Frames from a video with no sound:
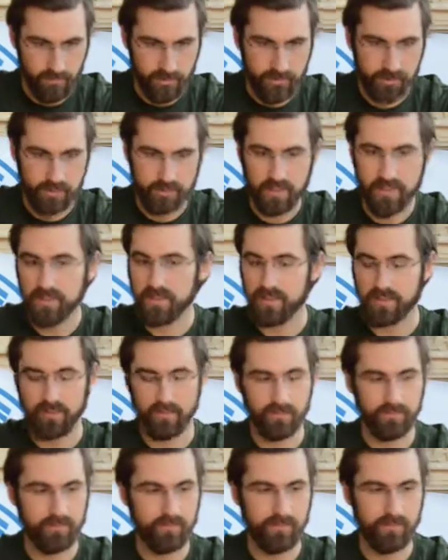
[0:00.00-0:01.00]
mission that
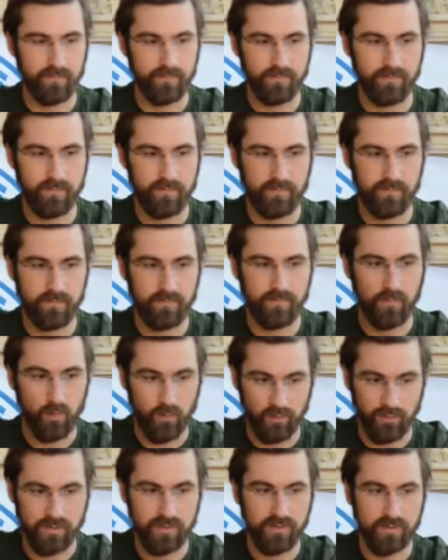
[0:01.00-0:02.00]
still
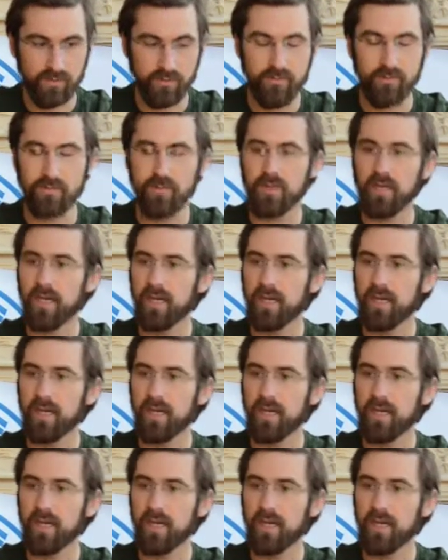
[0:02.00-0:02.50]
holds true.